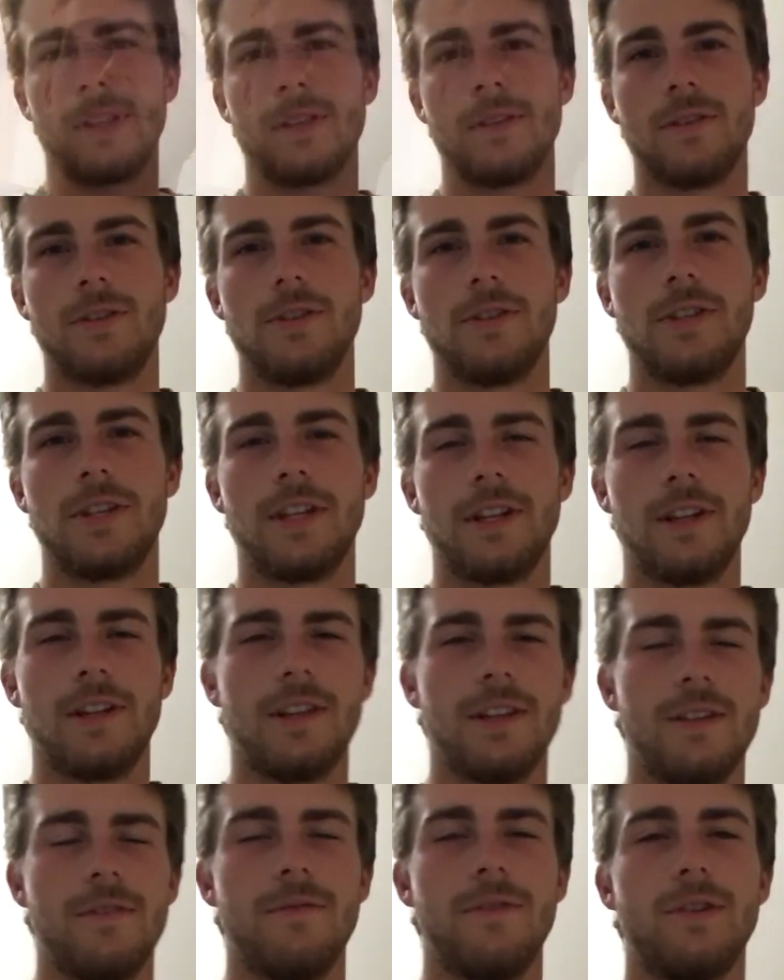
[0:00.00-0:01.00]
Just had
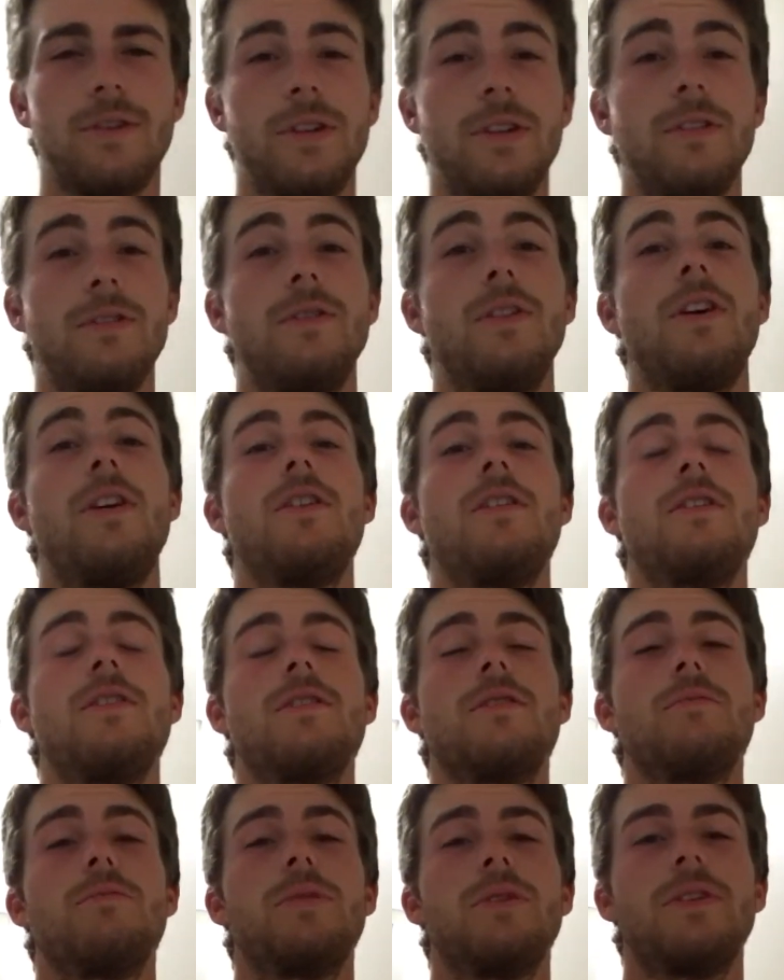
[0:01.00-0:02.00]
a very
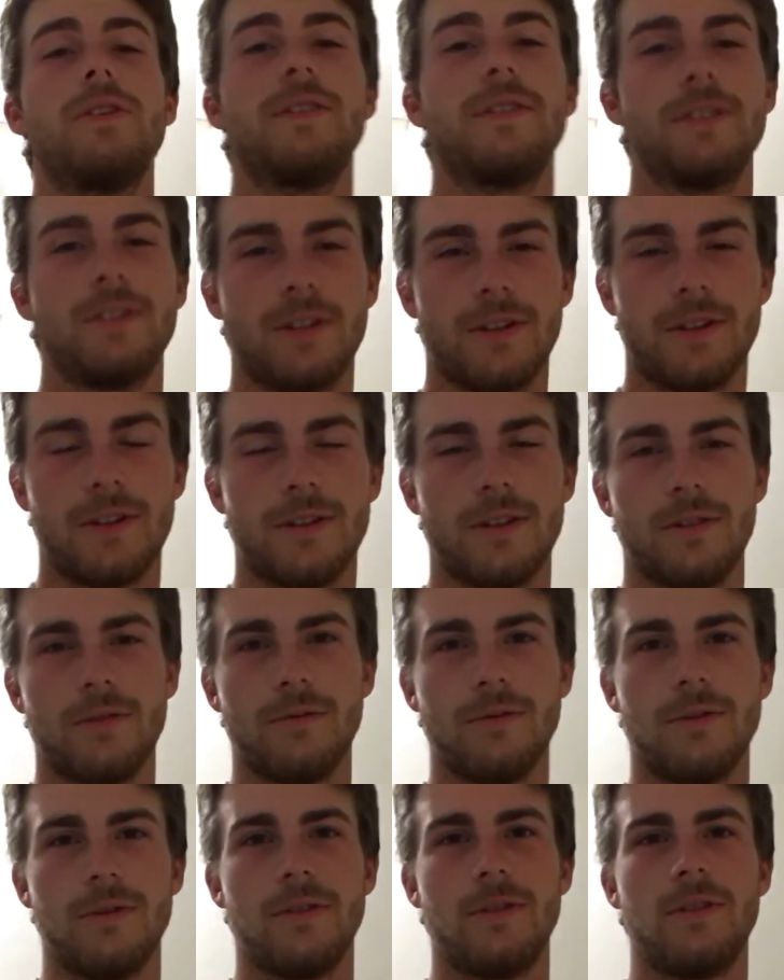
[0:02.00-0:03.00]
long but good talk
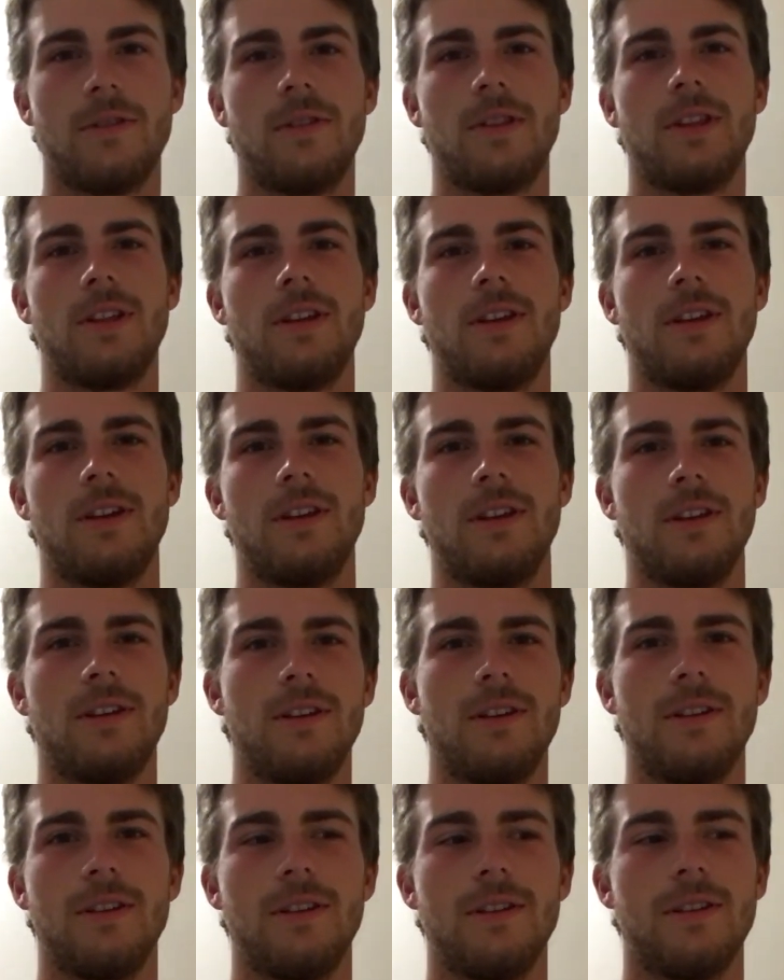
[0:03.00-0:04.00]
with uh,
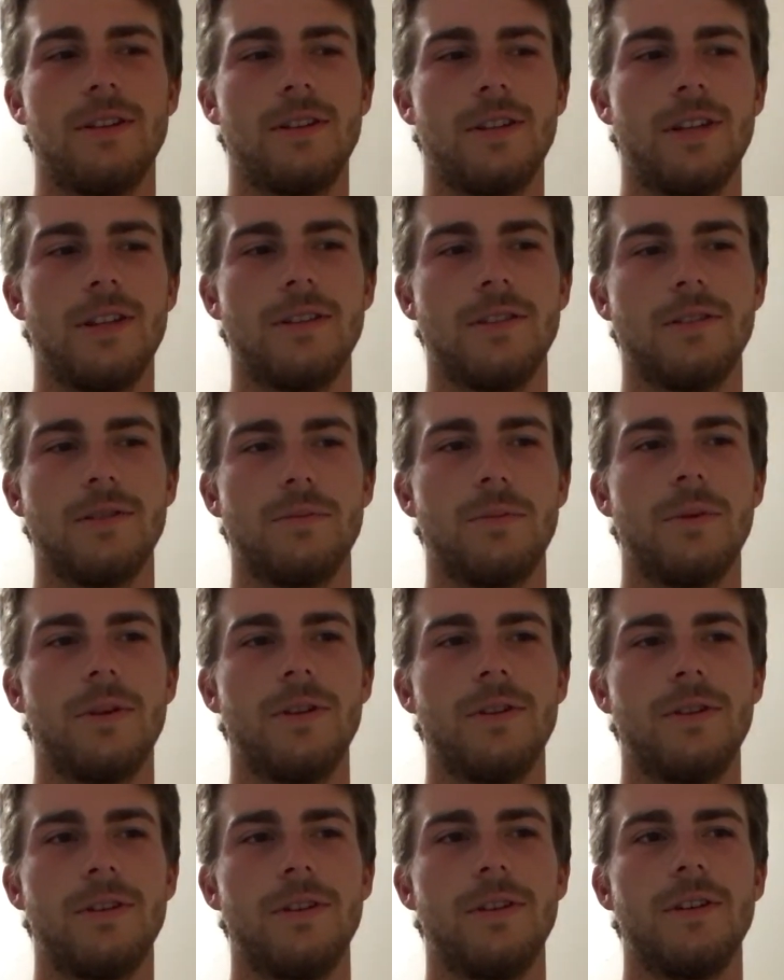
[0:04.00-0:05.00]
Caitlin's
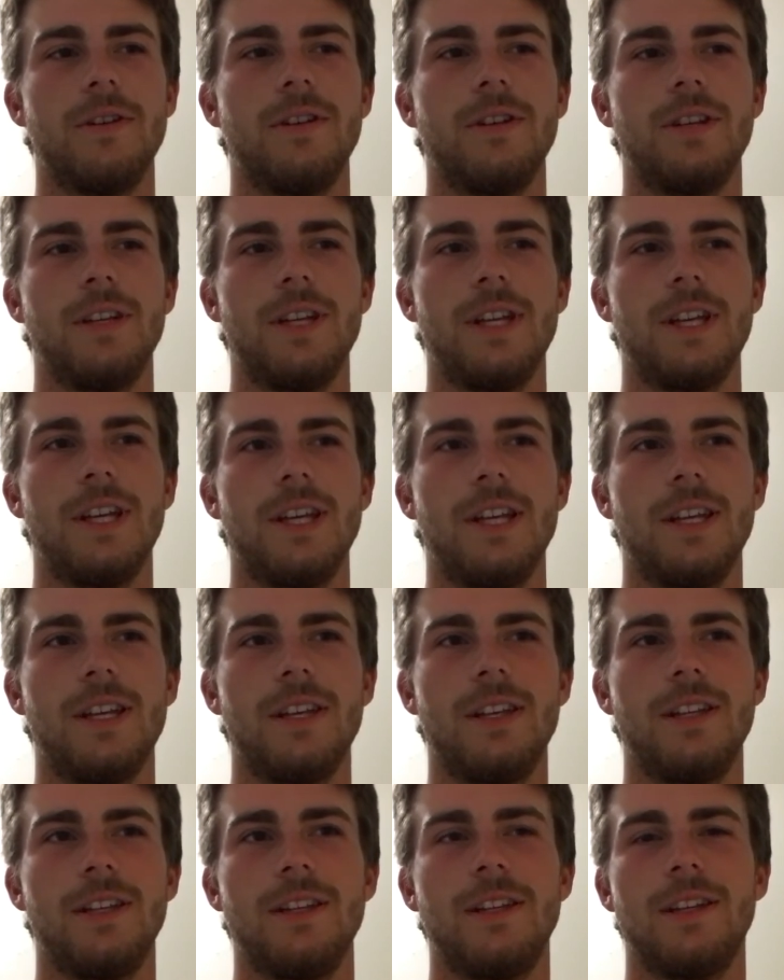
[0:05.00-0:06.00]
mother,
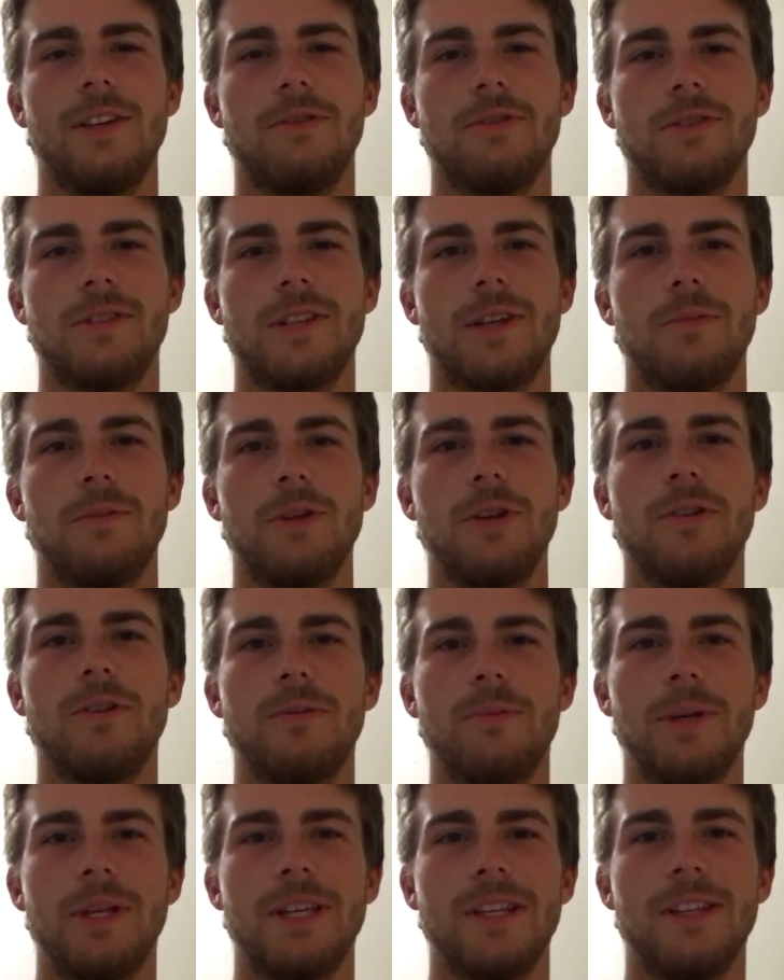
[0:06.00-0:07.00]
and now it's time to go
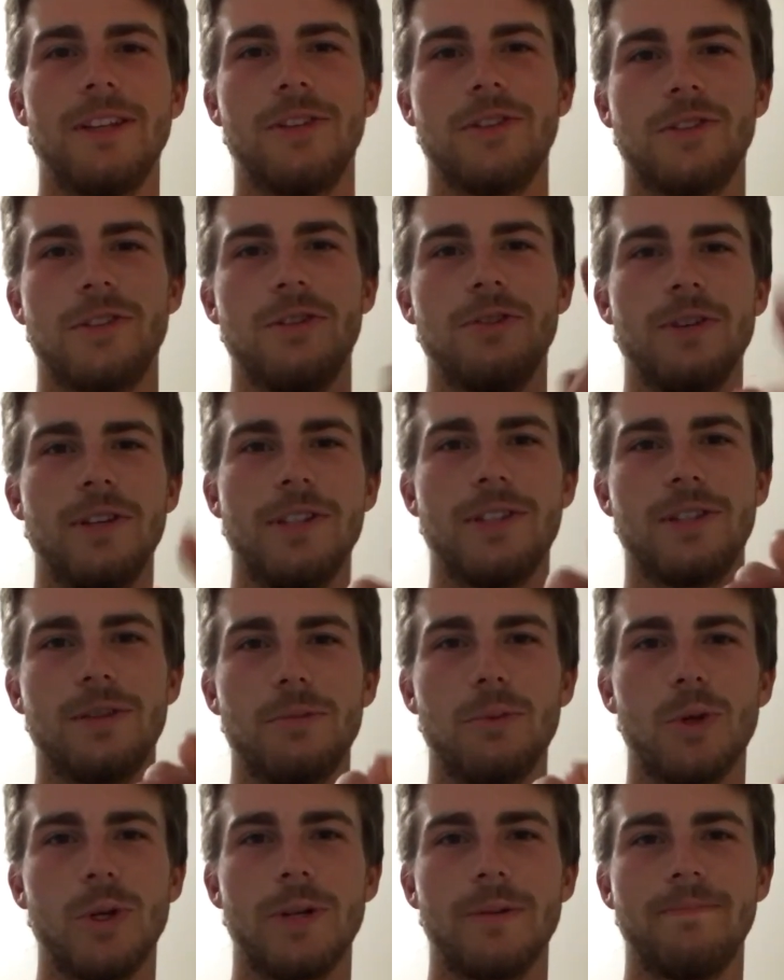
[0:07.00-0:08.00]
to bed, and I'll see you guys in
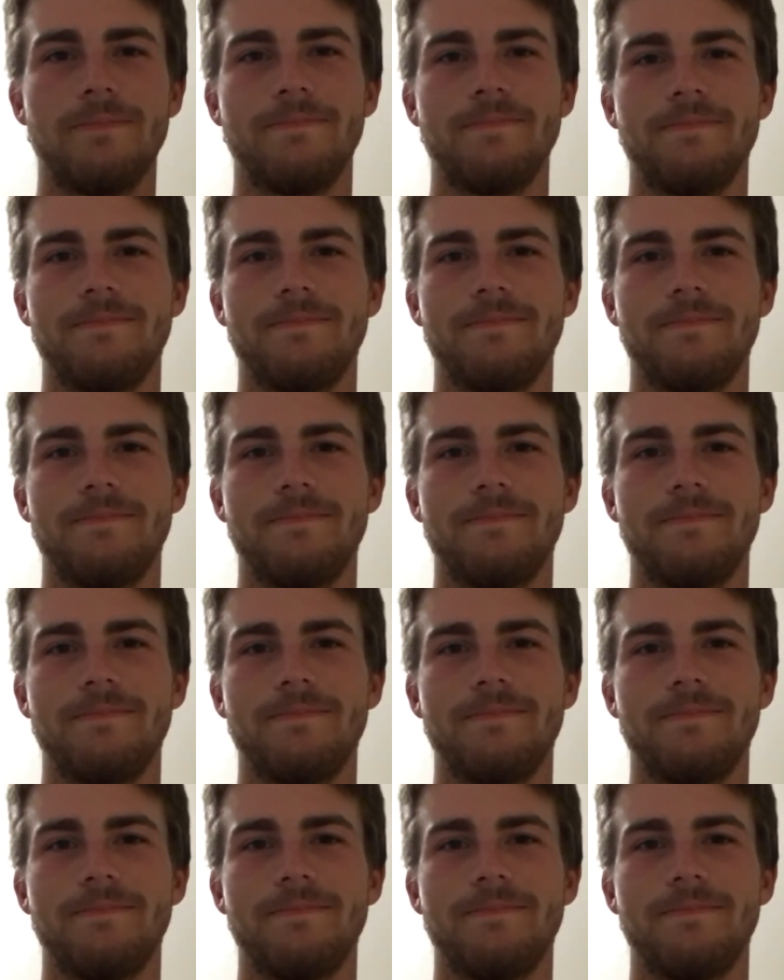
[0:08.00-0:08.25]
the morning.